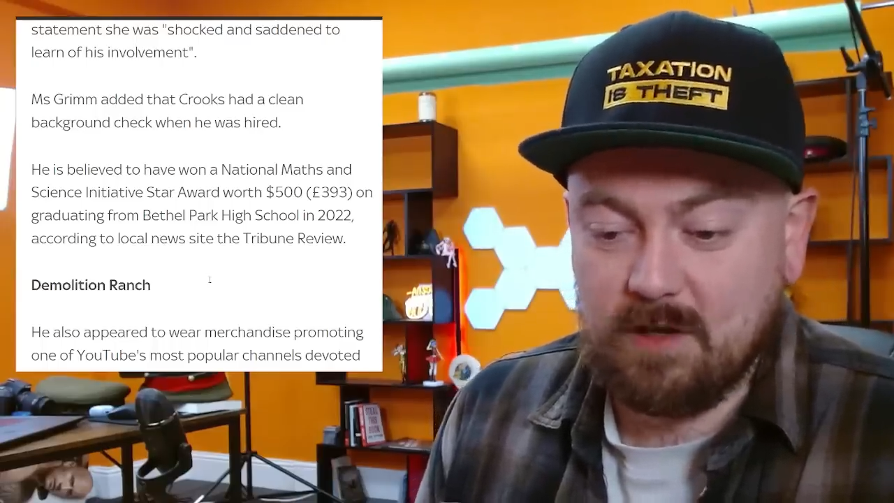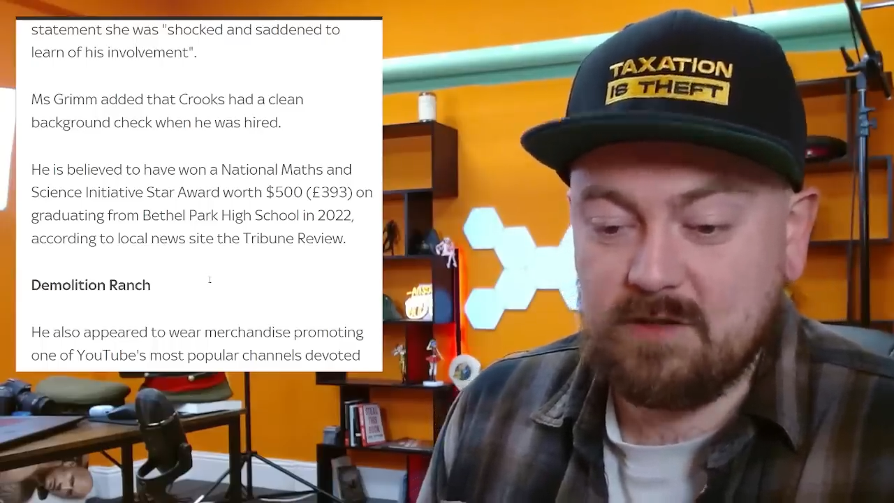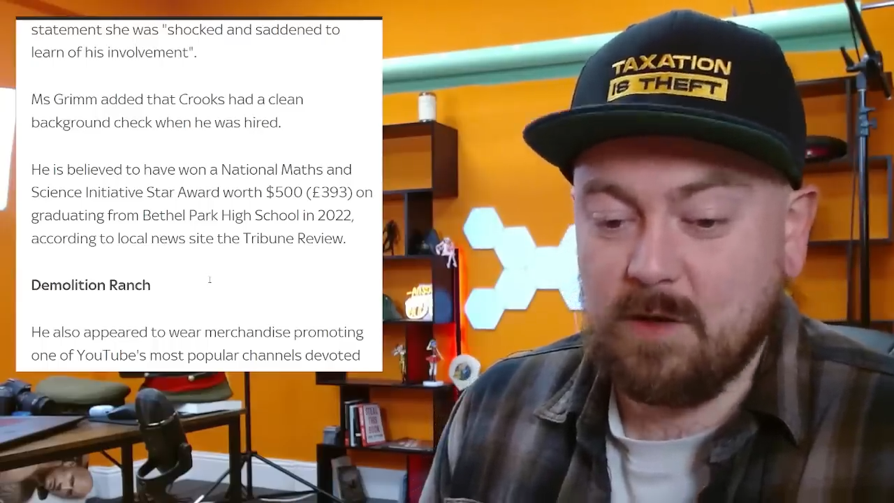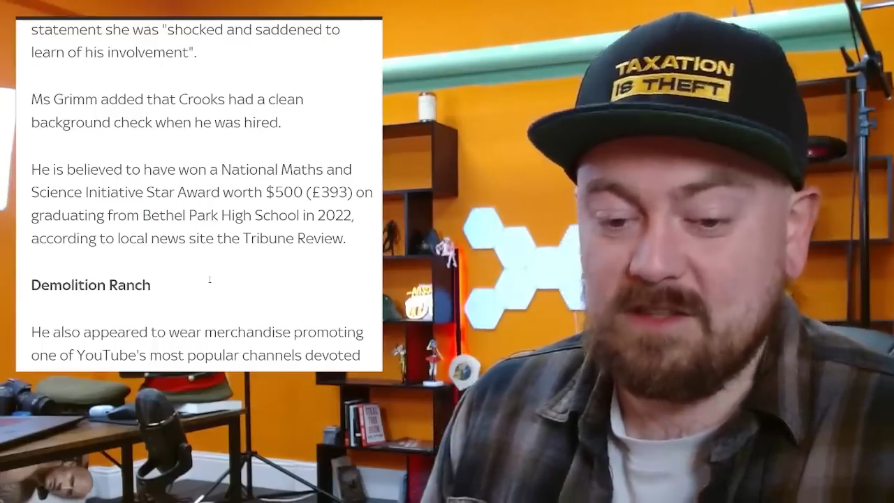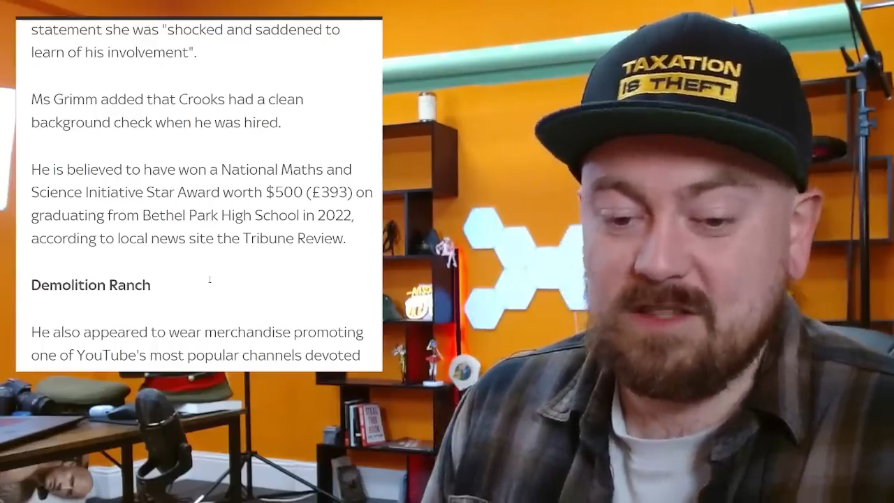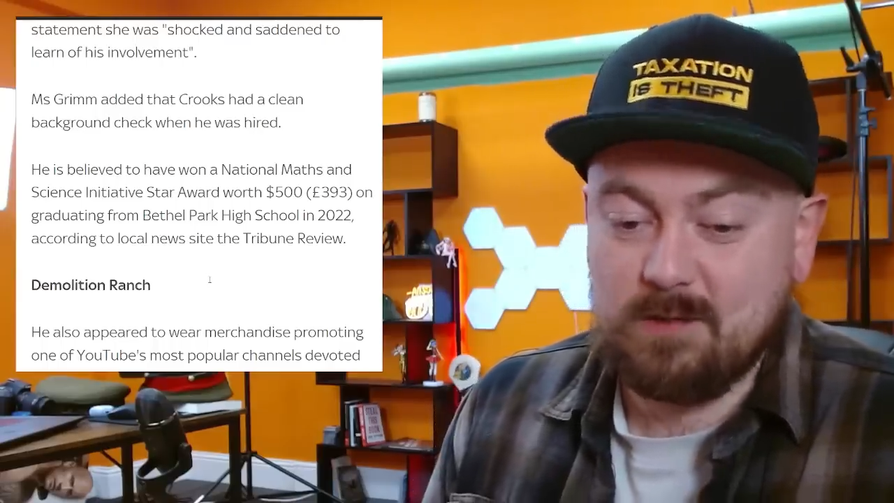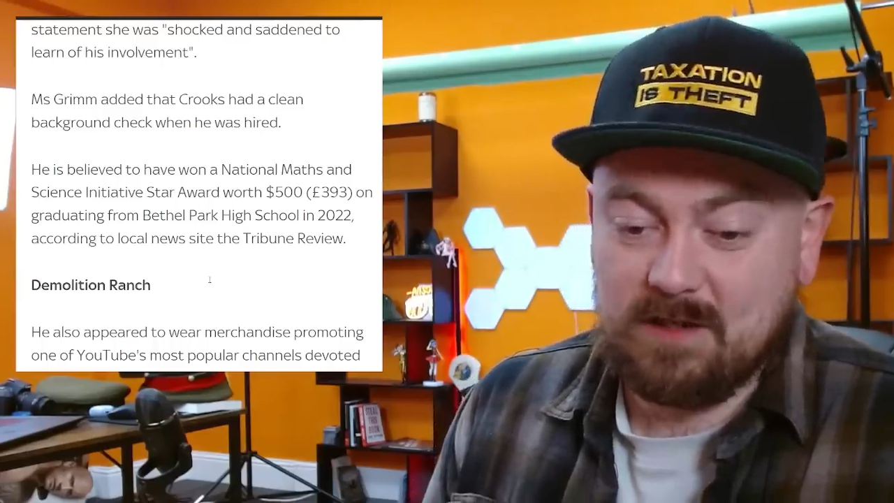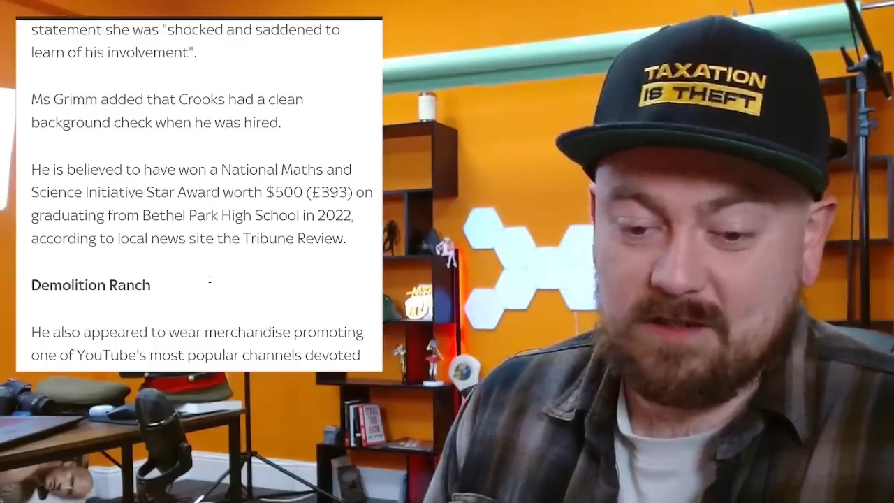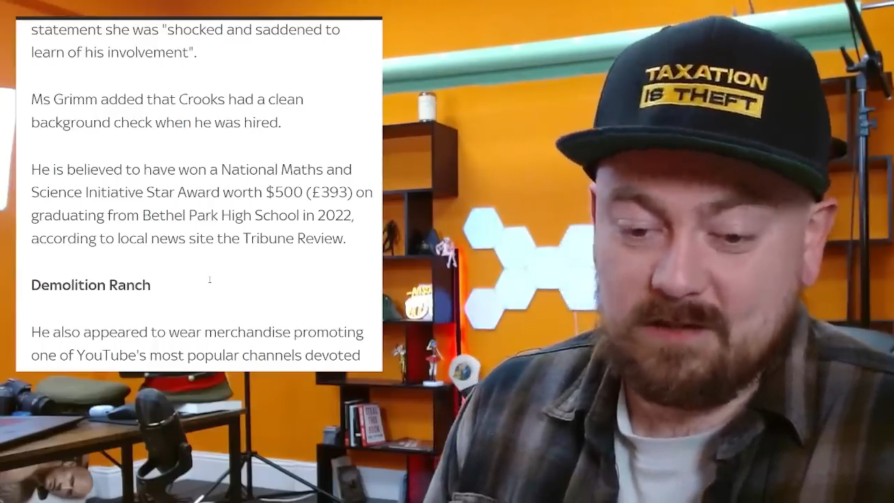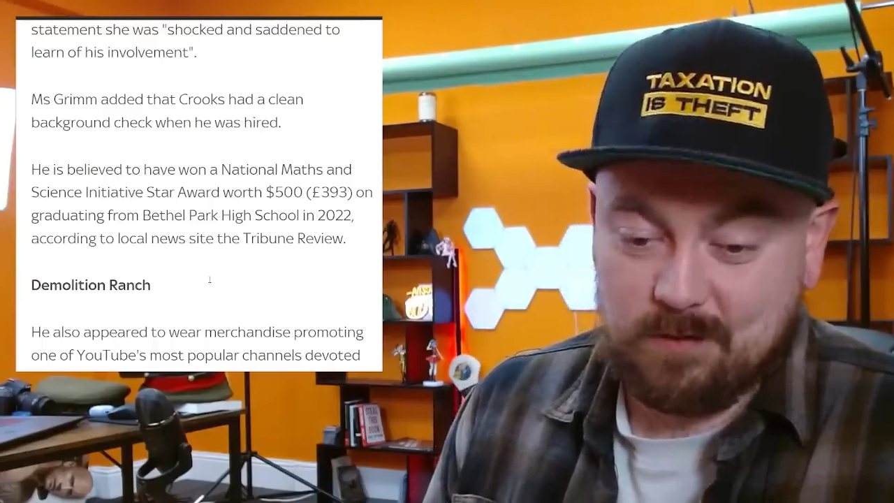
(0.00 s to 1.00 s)
in
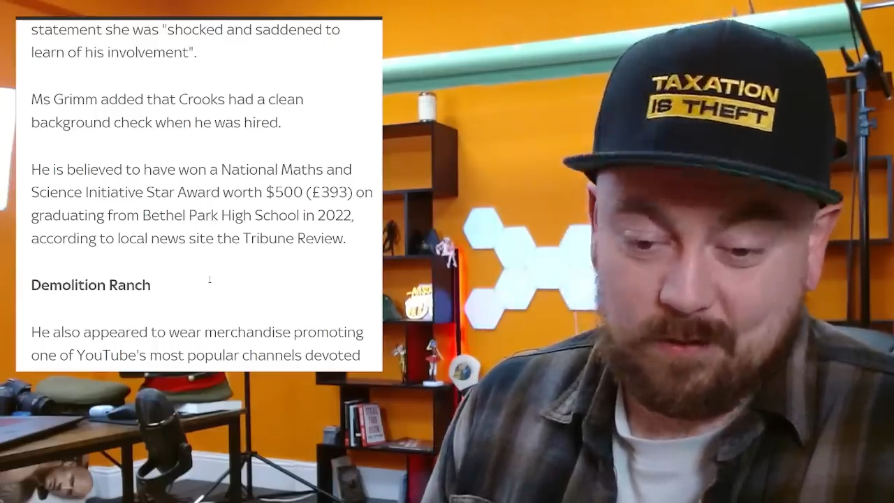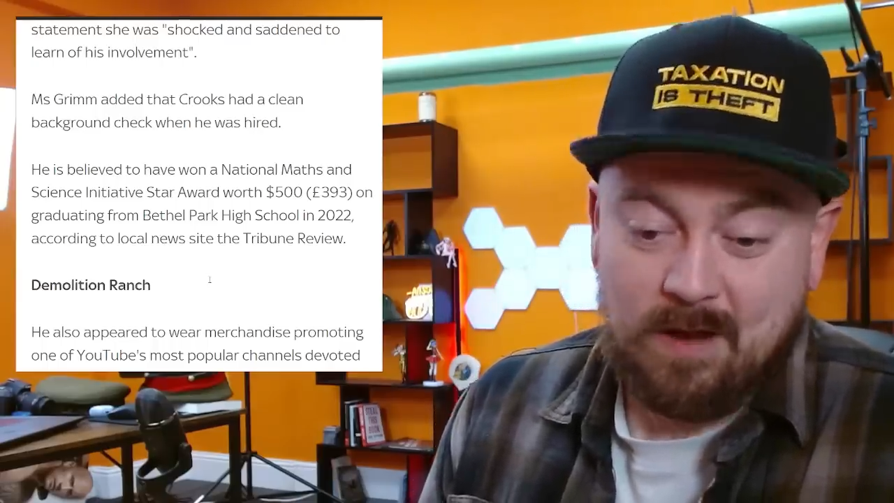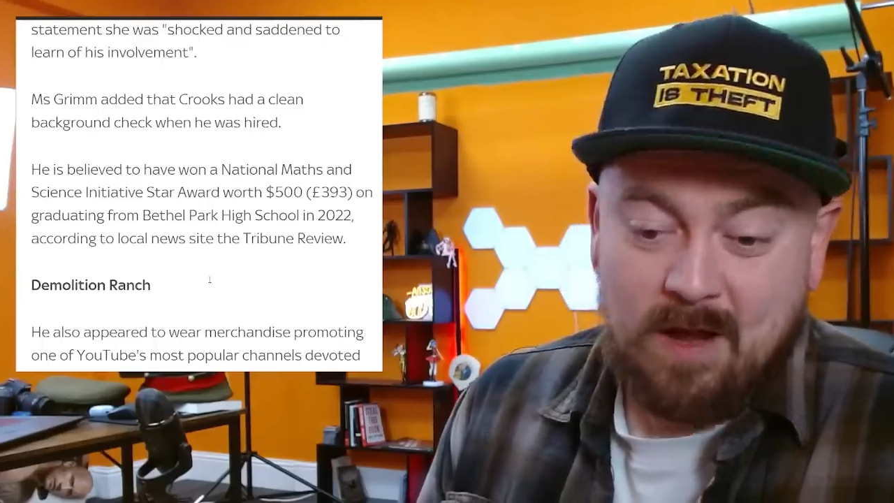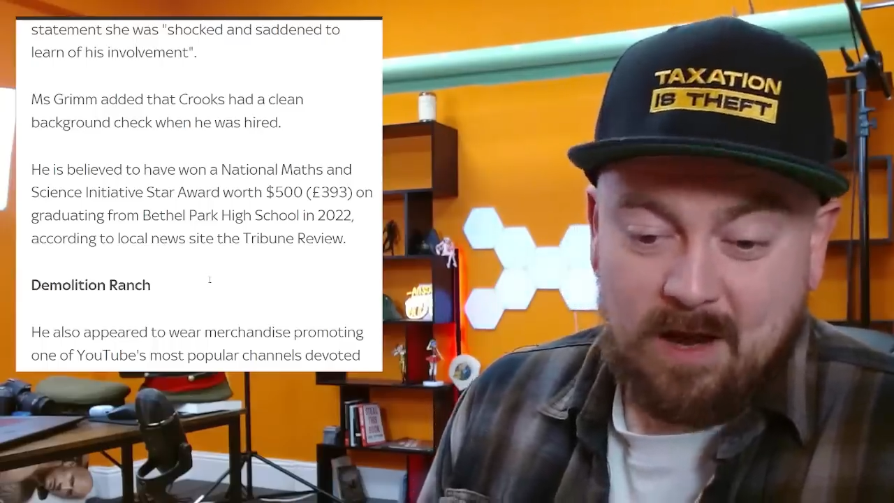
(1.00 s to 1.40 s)
2022,